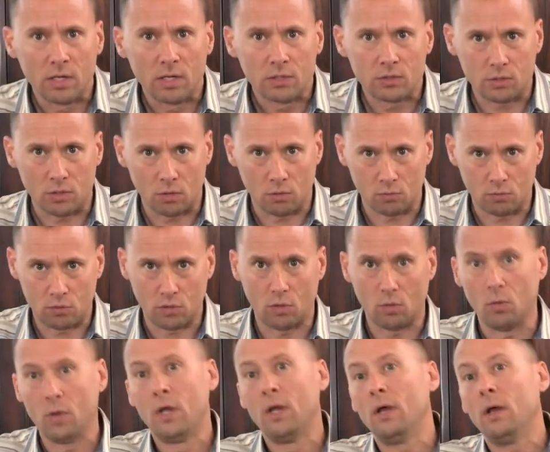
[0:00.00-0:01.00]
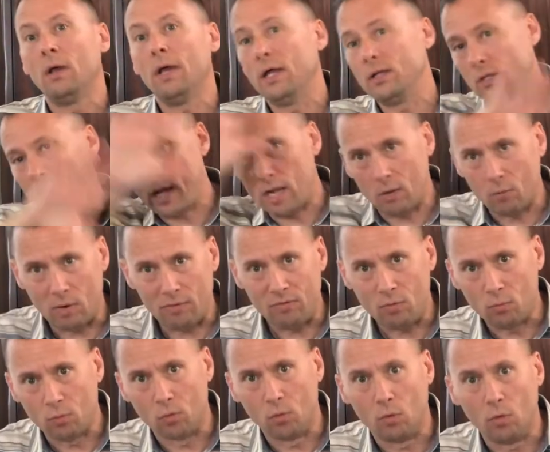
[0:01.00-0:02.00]
So as a hand-wavy
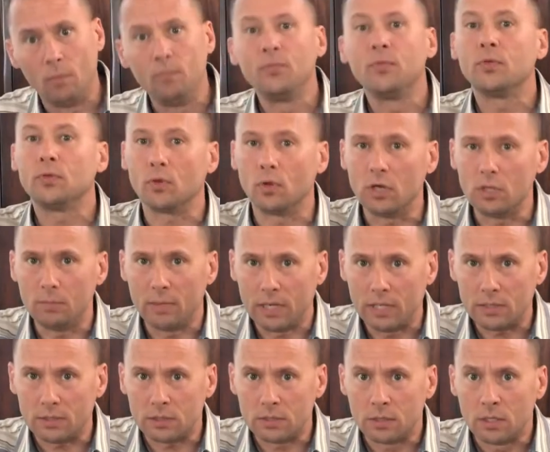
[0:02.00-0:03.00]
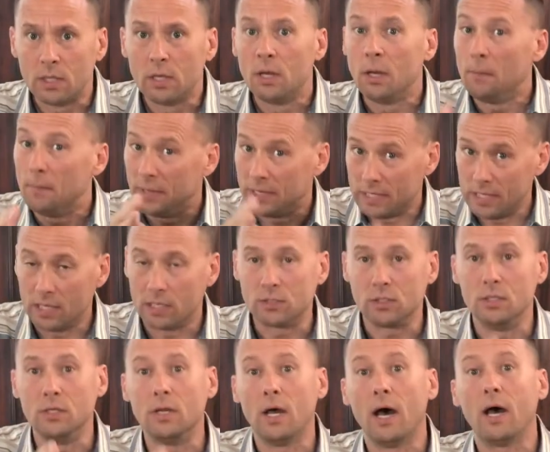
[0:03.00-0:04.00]
rule, 30 minutes, but again, it's
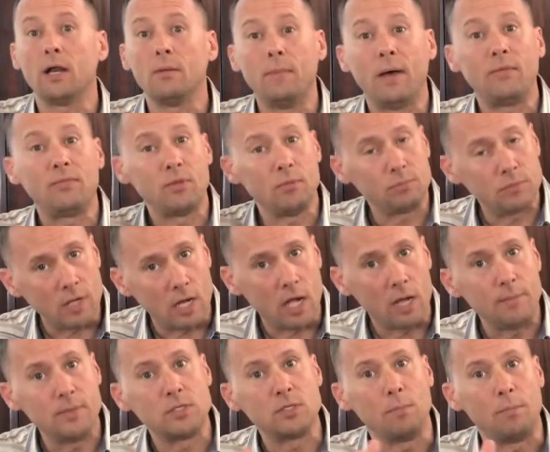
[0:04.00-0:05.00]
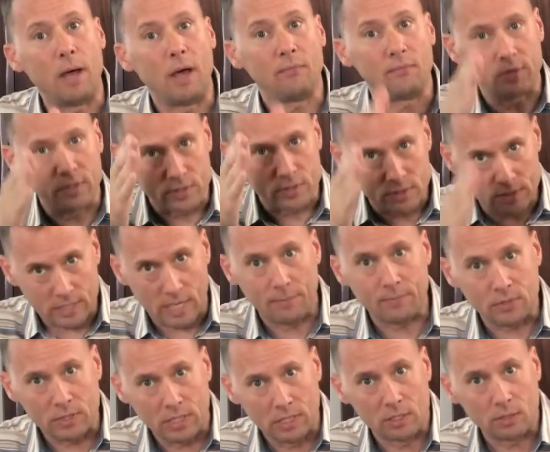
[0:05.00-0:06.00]
not about the time, it's about the steps
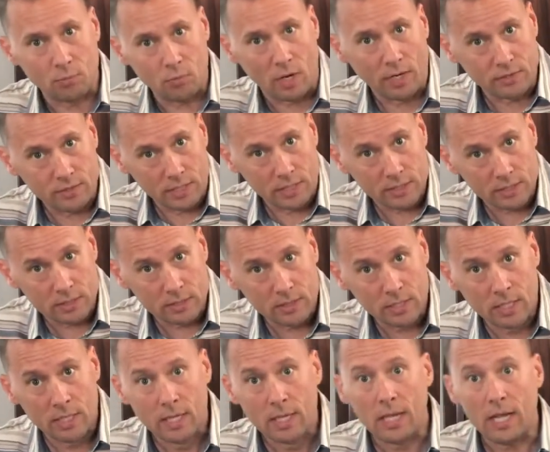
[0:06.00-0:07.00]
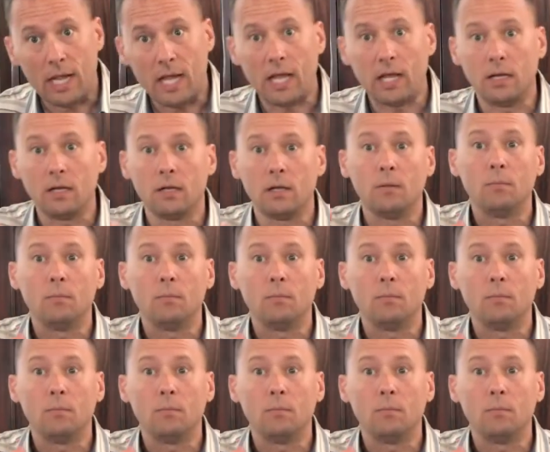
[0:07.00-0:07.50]
in the process, and